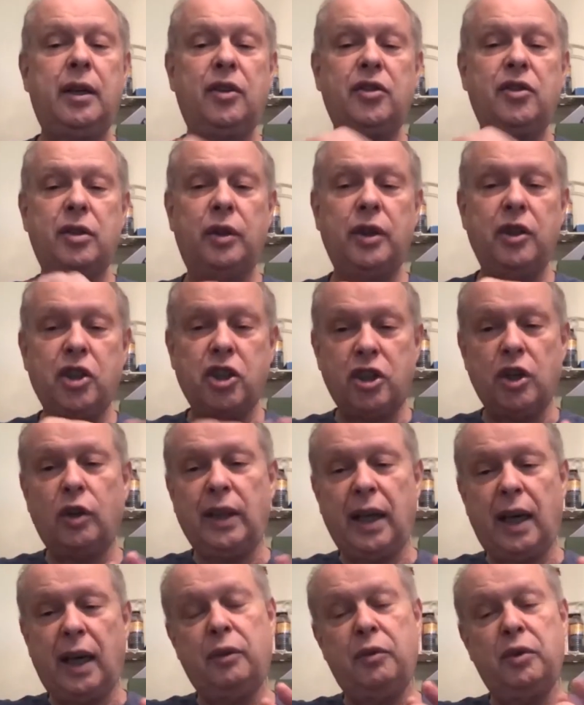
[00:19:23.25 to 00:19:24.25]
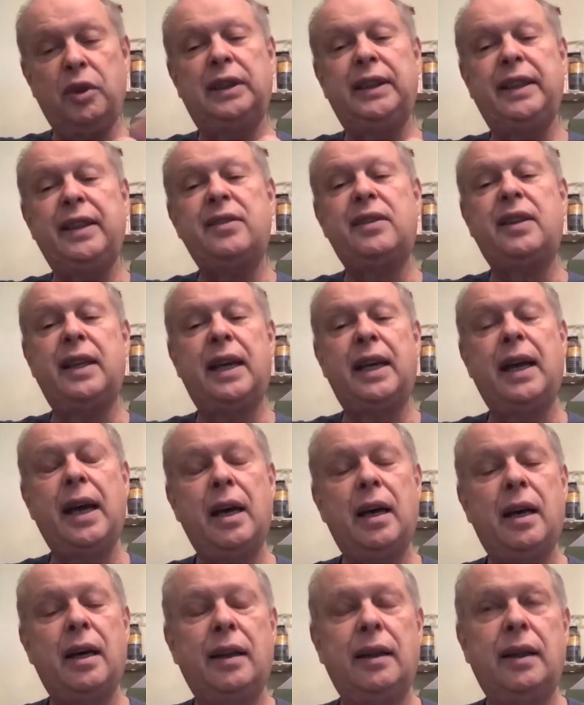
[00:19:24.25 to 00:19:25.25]
So he showed how to release the
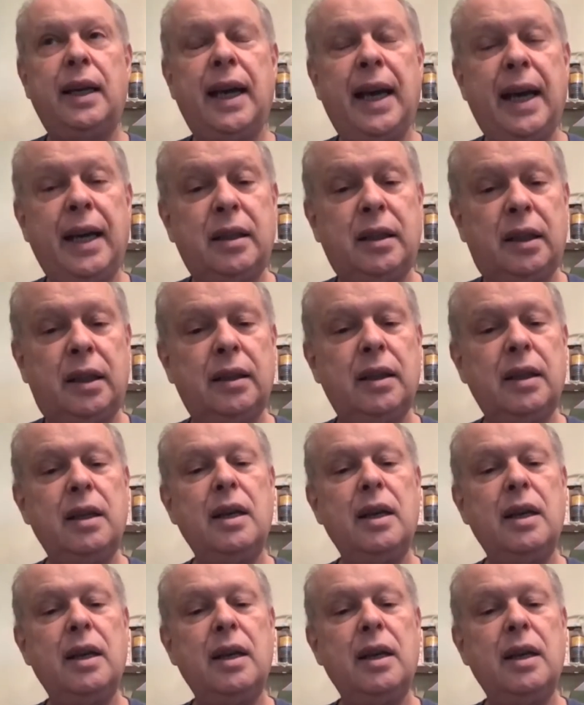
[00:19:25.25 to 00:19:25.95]
the ankle,